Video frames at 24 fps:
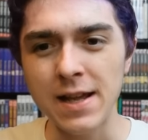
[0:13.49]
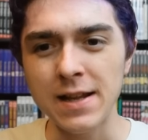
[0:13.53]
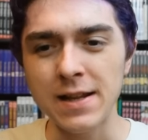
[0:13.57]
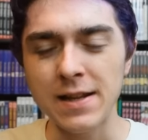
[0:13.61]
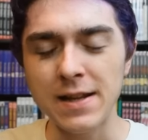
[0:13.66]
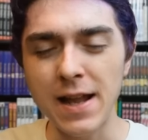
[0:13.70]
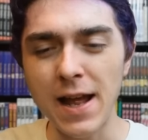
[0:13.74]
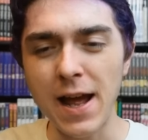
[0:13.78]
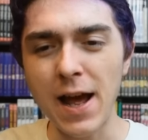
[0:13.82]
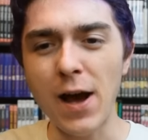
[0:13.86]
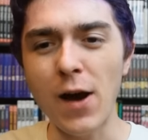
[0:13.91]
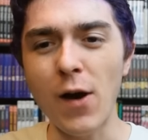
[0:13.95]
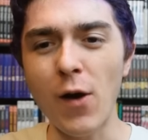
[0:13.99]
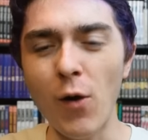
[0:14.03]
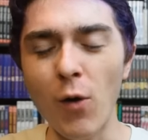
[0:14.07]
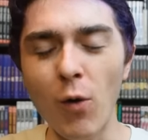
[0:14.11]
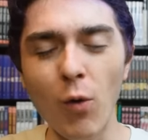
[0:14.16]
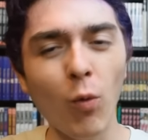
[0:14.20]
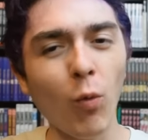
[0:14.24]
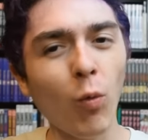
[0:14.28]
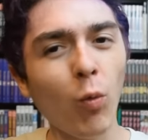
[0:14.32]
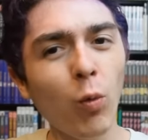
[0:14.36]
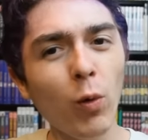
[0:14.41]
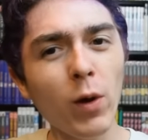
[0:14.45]
Now,
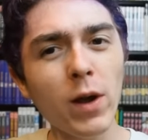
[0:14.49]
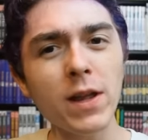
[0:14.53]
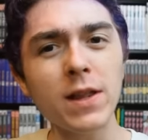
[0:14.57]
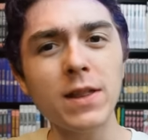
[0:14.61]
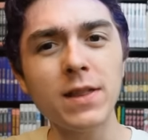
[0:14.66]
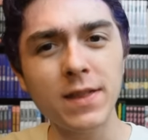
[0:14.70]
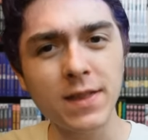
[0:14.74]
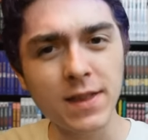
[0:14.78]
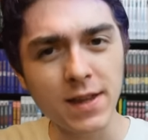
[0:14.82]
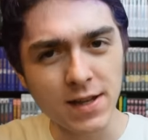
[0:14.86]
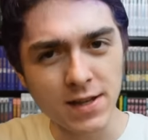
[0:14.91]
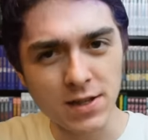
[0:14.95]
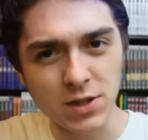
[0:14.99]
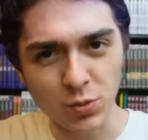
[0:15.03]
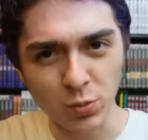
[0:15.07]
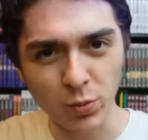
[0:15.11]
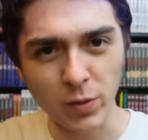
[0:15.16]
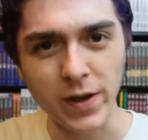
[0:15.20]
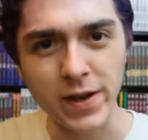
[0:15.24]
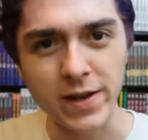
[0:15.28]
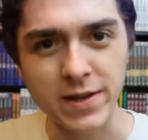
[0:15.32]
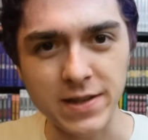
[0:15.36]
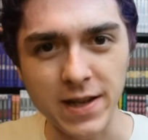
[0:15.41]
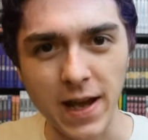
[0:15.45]
with this
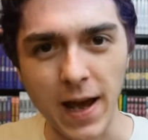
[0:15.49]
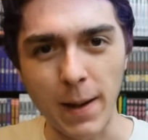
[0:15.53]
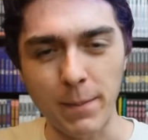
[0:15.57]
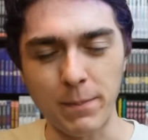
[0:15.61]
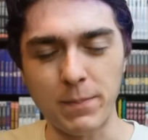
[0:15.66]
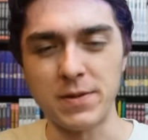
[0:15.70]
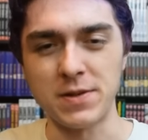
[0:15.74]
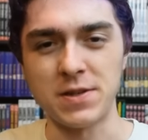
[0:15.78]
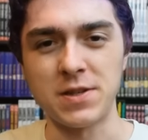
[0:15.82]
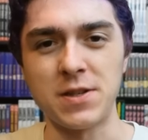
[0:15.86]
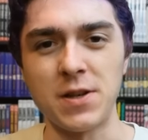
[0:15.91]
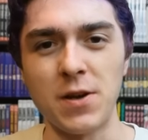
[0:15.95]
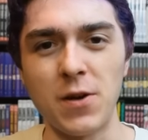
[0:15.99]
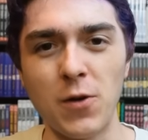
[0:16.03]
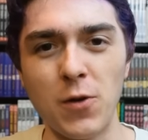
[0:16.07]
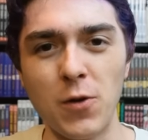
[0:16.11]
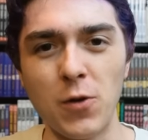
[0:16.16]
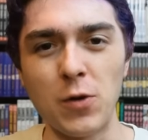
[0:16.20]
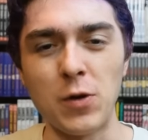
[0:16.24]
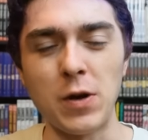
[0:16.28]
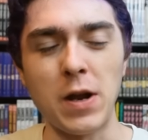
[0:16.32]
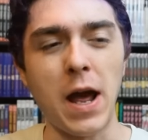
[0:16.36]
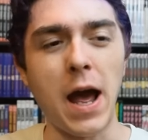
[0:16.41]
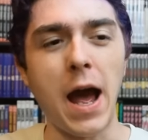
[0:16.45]
week's
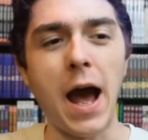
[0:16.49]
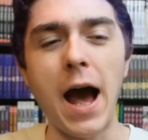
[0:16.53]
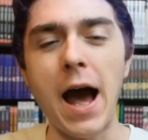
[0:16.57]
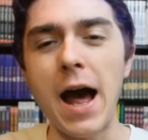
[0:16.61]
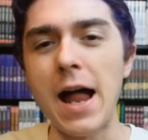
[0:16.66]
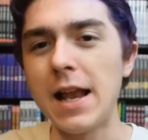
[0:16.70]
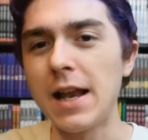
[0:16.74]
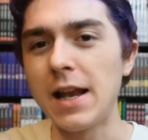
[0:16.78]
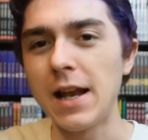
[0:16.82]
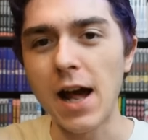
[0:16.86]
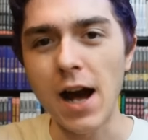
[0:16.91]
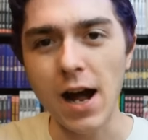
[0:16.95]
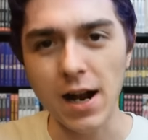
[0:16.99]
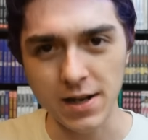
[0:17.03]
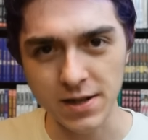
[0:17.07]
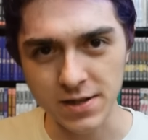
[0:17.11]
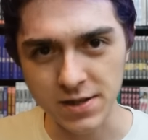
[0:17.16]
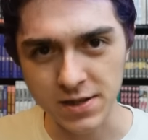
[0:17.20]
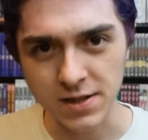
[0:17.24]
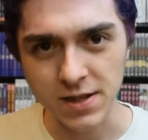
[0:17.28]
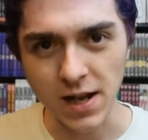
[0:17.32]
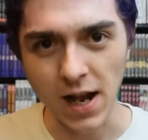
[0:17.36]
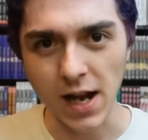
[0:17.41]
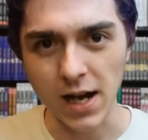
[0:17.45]
episode, a lot of
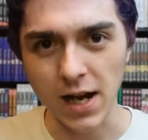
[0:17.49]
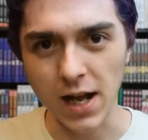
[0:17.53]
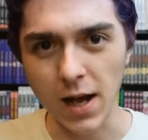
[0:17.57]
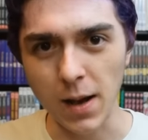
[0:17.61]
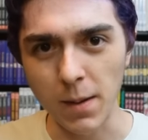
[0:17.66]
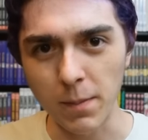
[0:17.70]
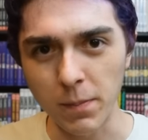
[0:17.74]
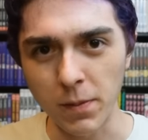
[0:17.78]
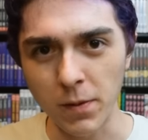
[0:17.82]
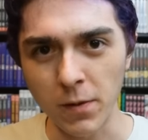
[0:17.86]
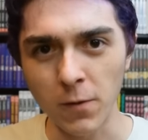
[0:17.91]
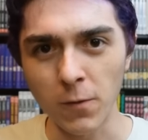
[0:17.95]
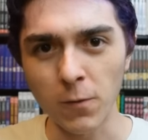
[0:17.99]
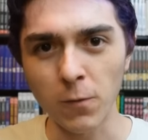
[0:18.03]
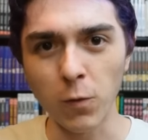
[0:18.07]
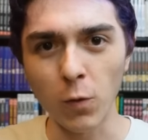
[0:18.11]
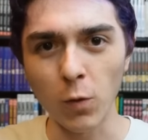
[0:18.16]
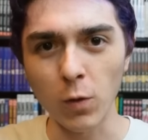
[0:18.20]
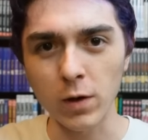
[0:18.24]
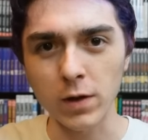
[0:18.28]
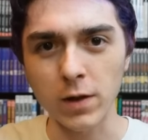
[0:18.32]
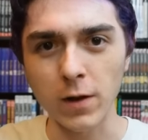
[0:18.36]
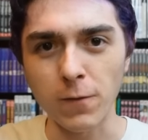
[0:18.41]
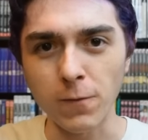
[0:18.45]
setup
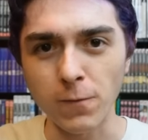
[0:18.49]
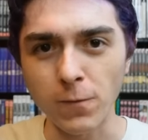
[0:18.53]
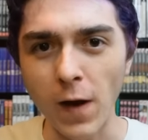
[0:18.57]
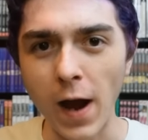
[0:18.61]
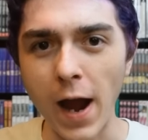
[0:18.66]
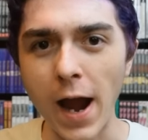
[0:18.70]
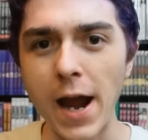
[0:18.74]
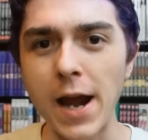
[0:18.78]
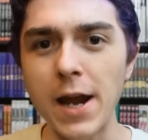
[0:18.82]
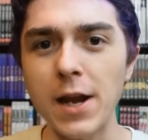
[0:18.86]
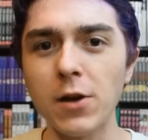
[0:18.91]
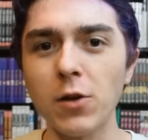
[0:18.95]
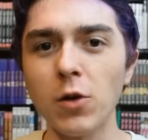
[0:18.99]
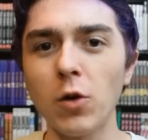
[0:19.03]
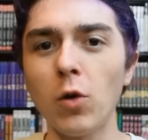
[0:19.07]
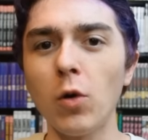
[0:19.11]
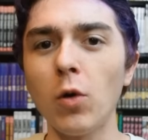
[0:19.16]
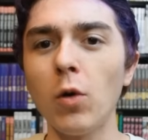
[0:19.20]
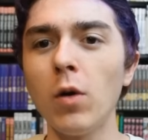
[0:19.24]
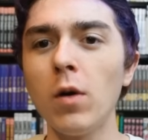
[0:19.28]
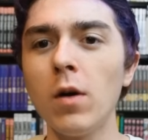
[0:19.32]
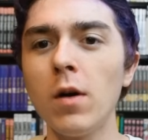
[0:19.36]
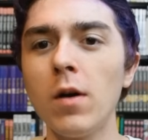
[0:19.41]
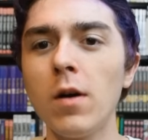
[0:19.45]
for the
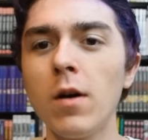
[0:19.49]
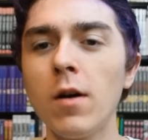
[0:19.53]
final